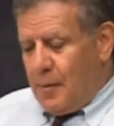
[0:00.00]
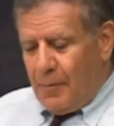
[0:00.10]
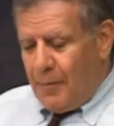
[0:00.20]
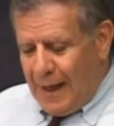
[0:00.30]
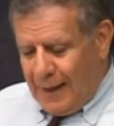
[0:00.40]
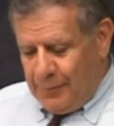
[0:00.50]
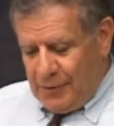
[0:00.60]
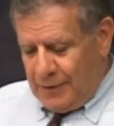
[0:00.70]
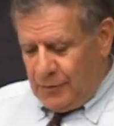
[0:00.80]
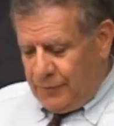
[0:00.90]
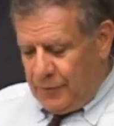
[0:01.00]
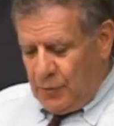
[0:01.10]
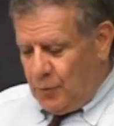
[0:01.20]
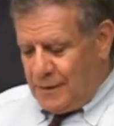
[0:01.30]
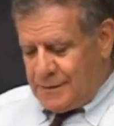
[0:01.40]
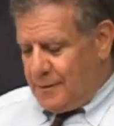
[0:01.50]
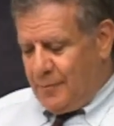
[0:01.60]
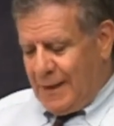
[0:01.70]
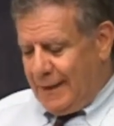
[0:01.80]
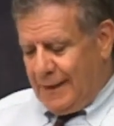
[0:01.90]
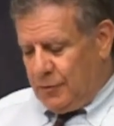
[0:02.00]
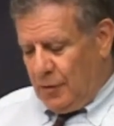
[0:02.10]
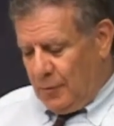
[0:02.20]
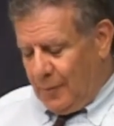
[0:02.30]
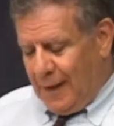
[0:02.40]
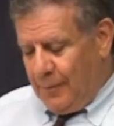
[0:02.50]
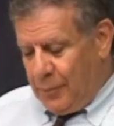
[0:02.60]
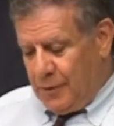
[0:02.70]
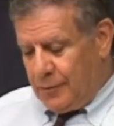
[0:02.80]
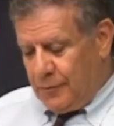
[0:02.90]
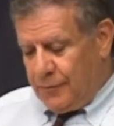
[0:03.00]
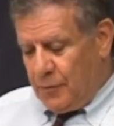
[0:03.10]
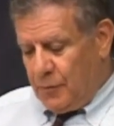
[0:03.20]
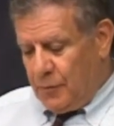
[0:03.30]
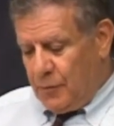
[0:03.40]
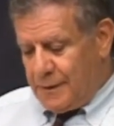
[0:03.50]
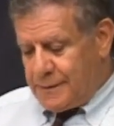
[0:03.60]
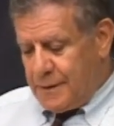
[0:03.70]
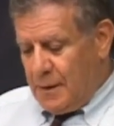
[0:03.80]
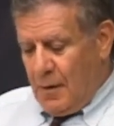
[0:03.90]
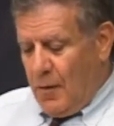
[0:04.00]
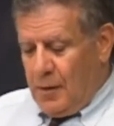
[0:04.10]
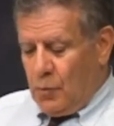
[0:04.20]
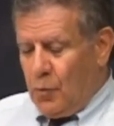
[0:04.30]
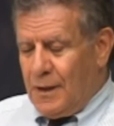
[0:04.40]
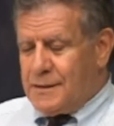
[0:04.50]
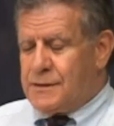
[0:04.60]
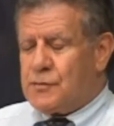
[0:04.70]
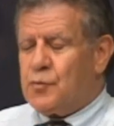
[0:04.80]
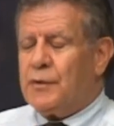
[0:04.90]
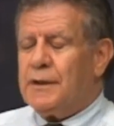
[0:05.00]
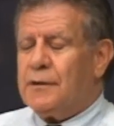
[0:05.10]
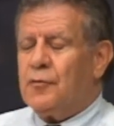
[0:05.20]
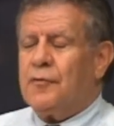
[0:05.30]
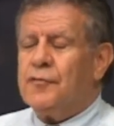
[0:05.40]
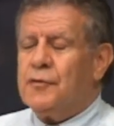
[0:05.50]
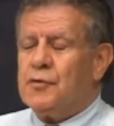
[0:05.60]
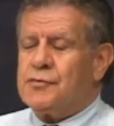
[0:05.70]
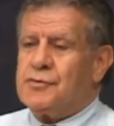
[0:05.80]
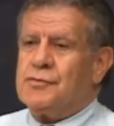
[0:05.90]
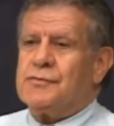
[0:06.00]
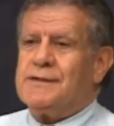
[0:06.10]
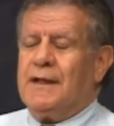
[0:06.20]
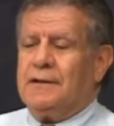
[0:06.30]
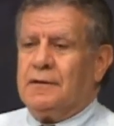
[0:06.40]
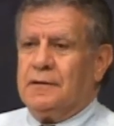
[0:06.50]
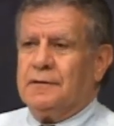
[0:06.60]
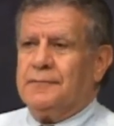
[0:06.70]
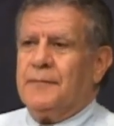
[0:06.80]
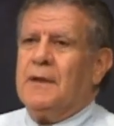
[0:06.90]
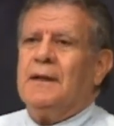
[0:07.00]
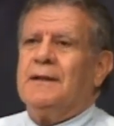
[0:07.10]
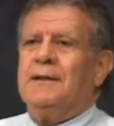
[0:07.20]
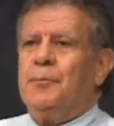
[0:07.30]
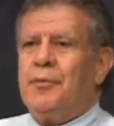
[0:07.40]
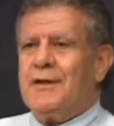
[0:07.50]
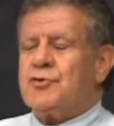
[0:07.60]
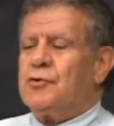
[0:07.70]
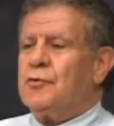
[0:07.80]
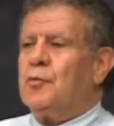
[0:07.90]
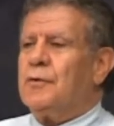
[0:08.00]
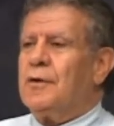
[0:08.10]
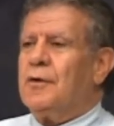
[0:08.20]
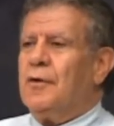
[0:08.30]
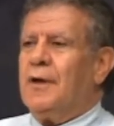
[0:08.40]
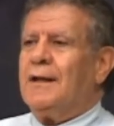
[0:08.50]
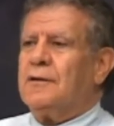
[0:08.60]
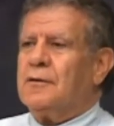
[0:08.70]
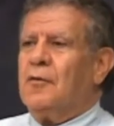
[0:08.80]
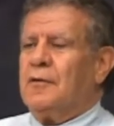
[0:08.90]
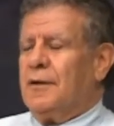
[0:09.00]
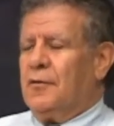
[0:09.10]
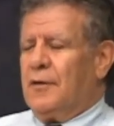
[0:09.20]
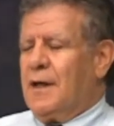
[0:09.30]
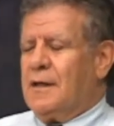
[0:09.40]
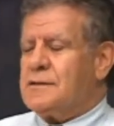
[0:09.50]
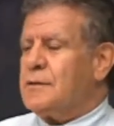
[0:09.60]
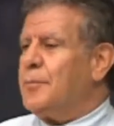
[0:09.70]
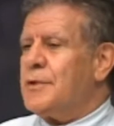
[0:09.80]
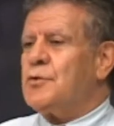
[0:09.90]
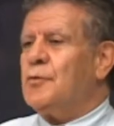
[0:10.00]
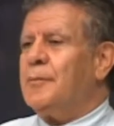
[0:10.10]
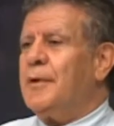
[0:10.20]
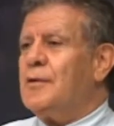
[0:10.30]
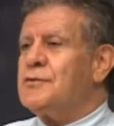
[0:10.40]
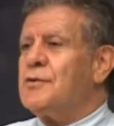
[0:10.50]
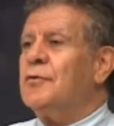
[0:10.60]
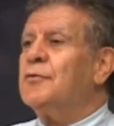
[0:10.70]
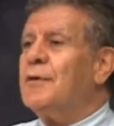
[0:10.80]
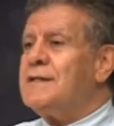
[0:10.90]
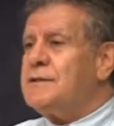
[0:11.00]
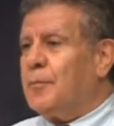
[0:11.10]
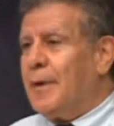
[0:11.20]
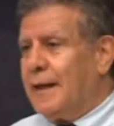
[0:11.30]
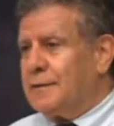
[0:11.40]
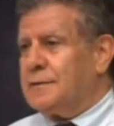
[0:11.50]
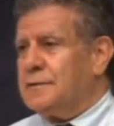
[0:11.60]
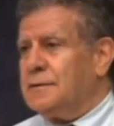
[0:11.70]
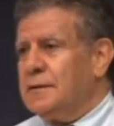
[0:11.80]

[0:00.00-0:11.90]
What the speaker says: My point of view wasn't money at all. My point of view was, once we refuse to settle, the pressure will go not only on us, the pressure will be also on Dresdner Bank.